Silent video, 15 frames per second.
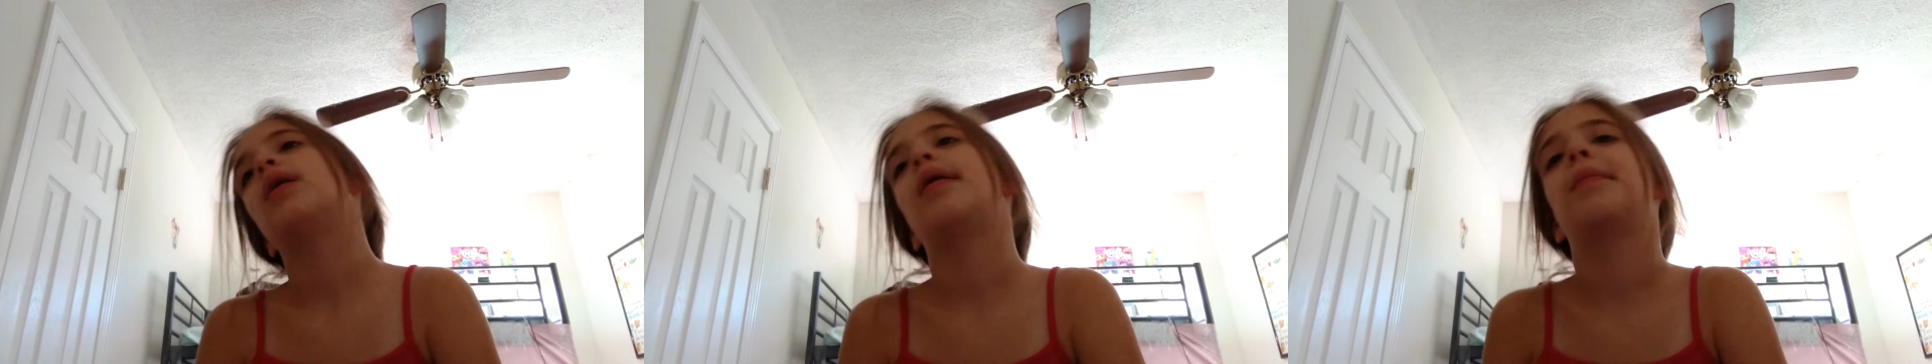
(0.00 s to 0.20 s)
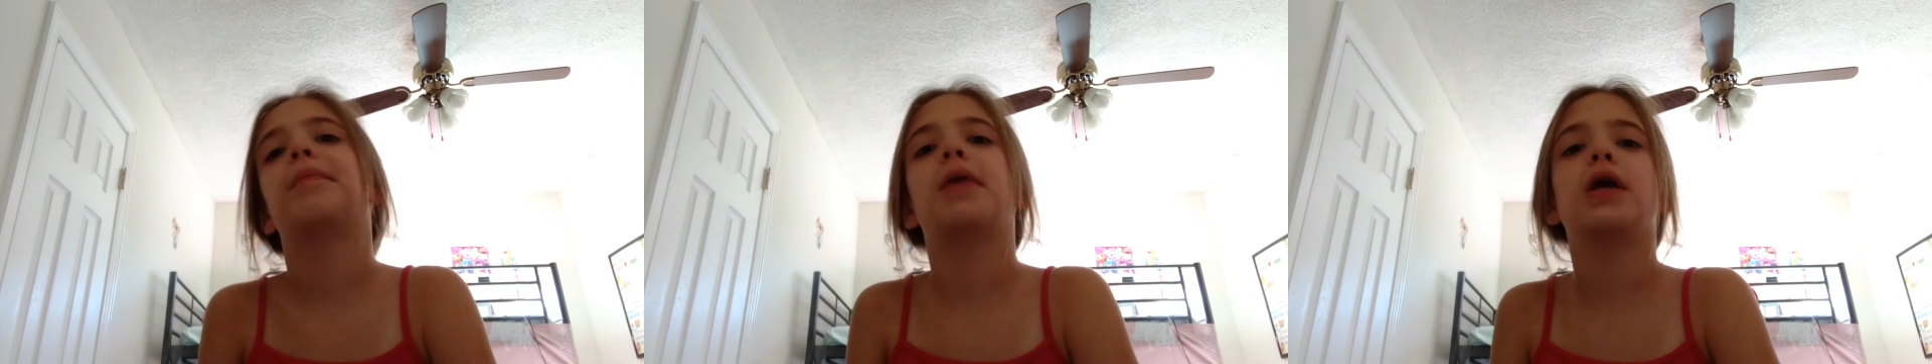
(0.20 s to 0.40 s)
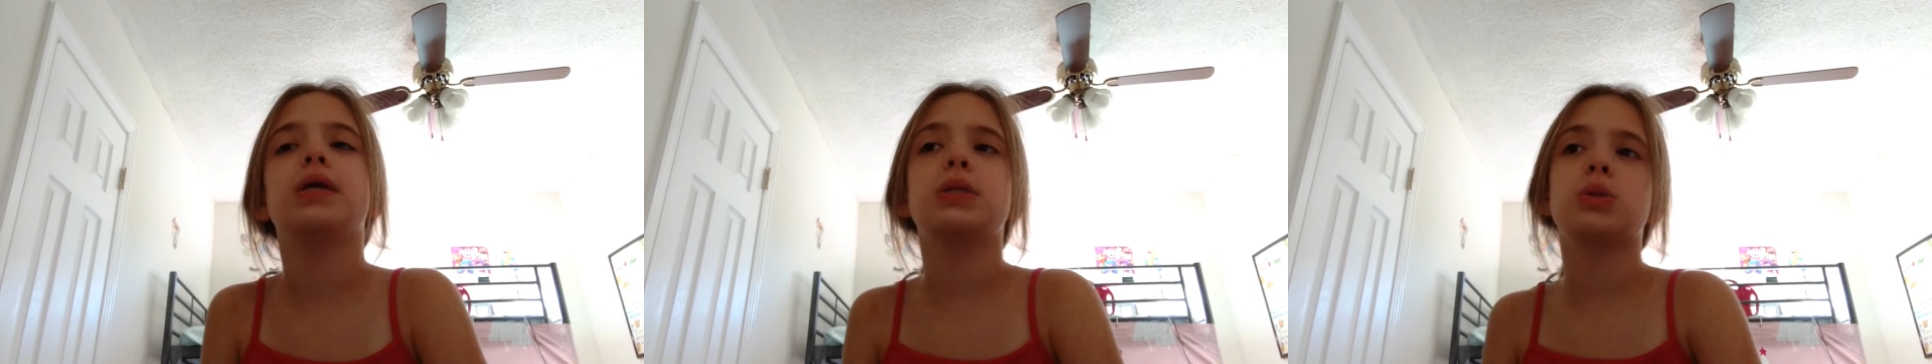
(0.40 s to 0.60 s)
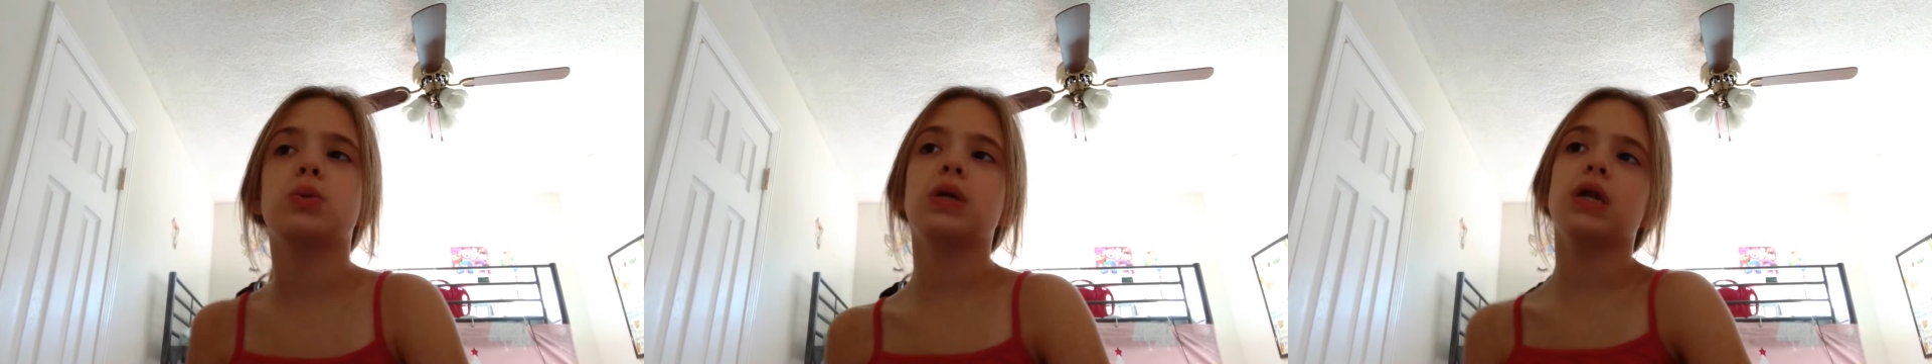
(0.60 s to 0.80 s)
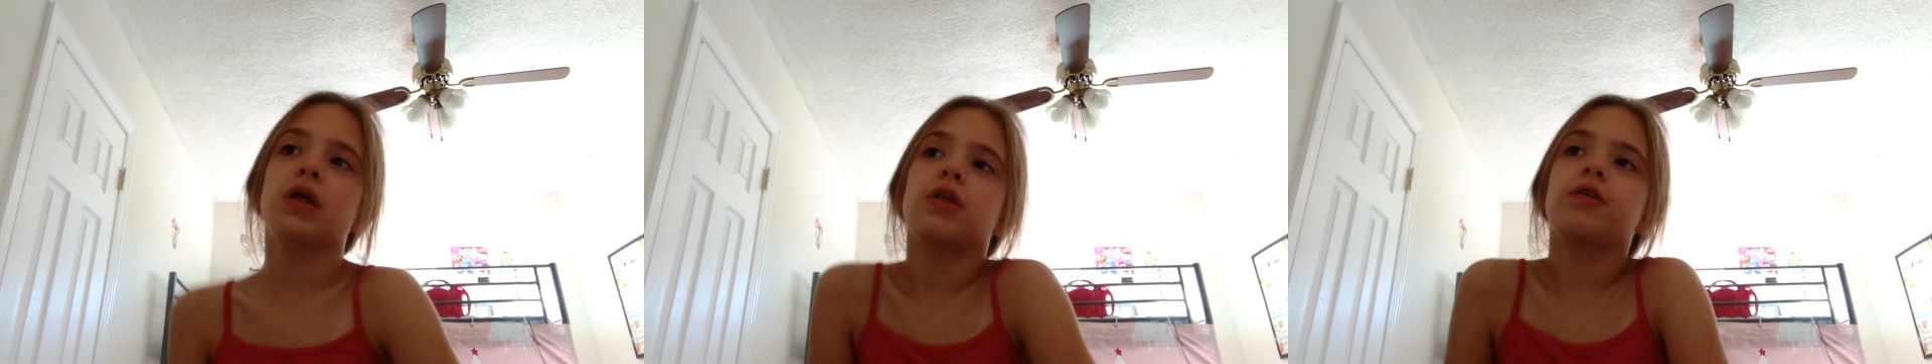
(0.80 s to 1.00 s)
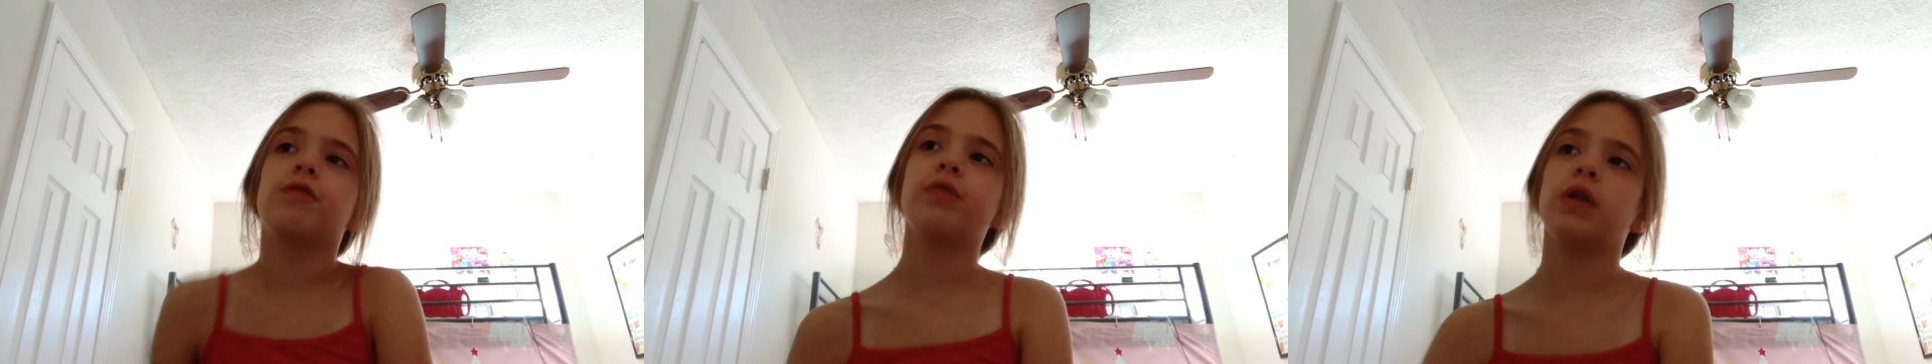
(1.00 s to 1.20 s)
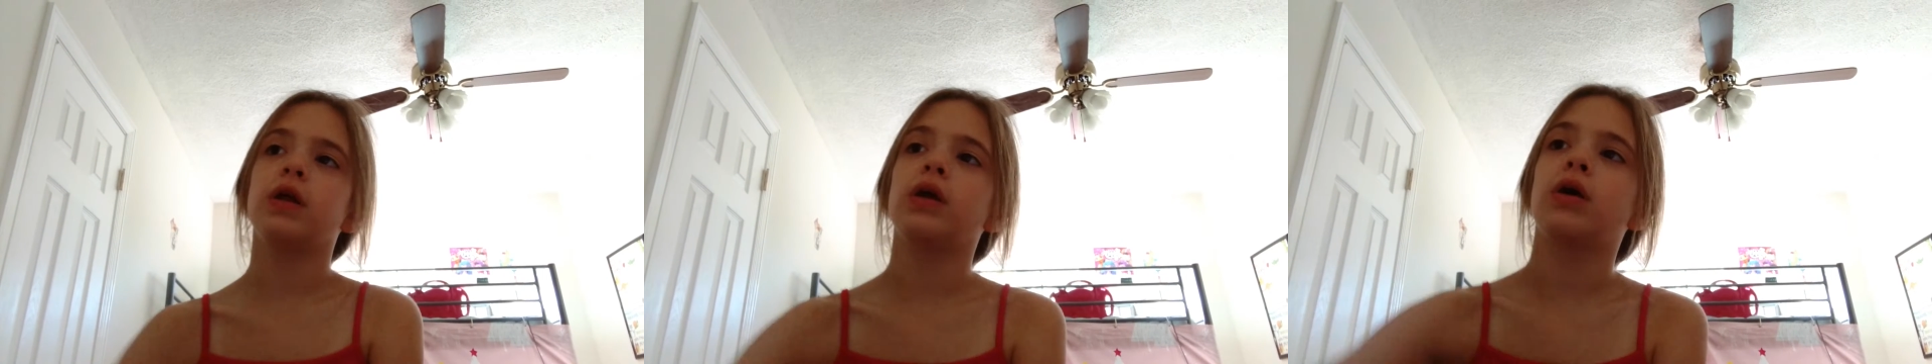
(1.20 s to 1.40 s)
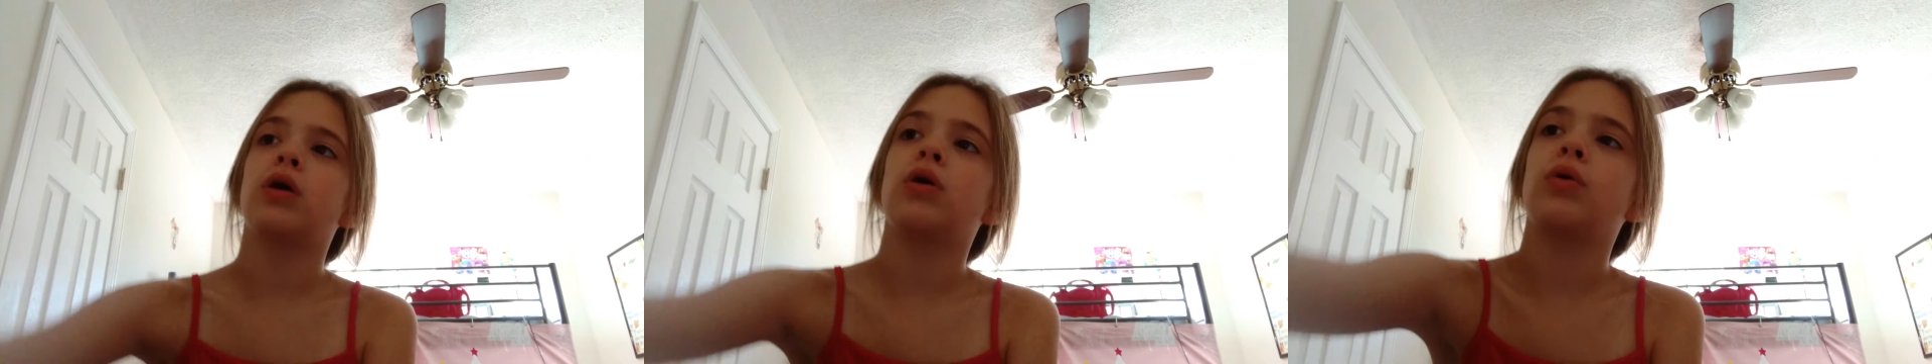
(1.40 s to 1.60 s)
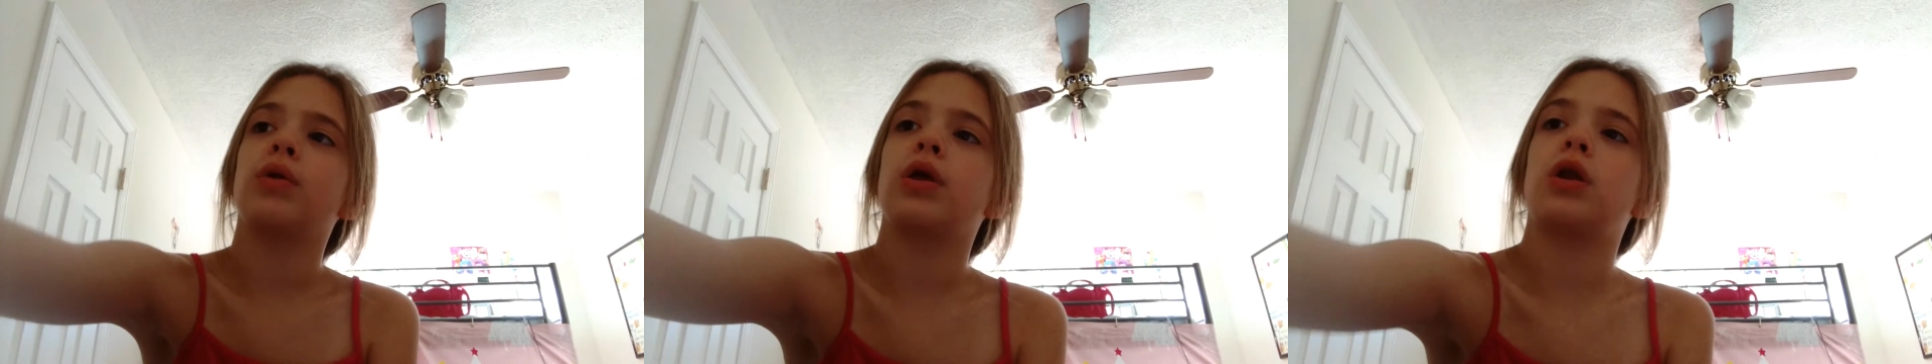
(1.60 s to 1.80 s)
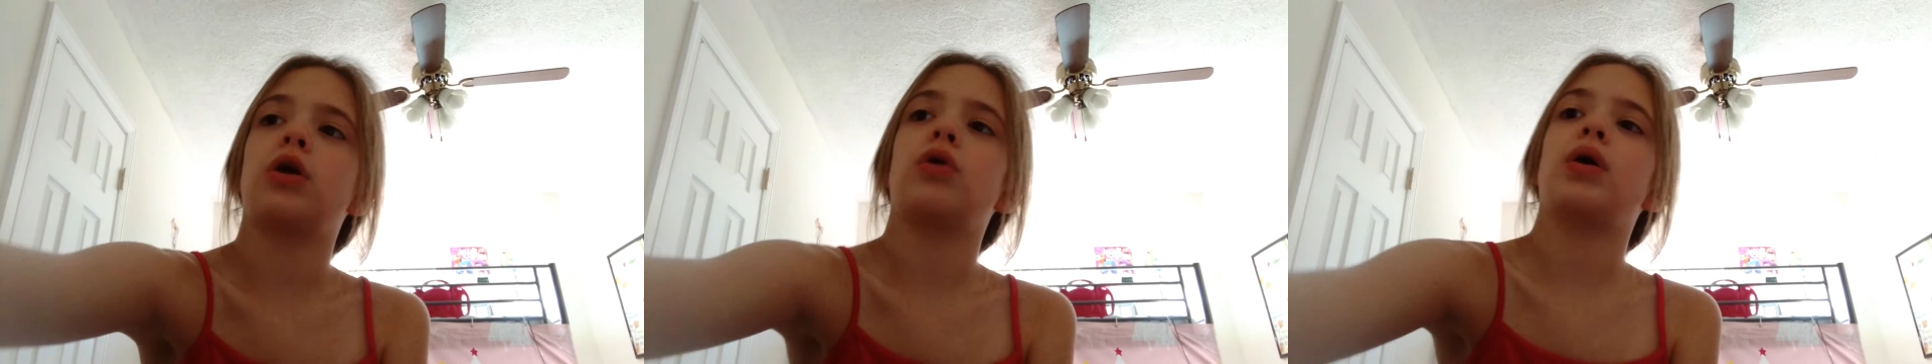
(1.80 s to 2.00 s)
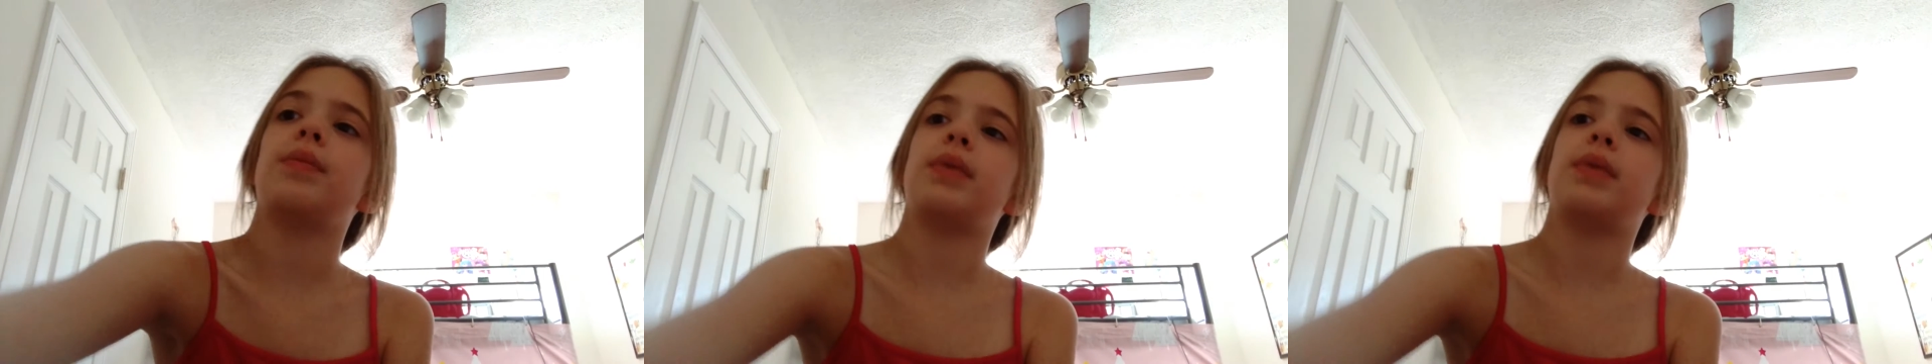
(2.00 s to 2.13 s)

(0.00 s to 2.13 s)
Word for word: I might do another video, you know,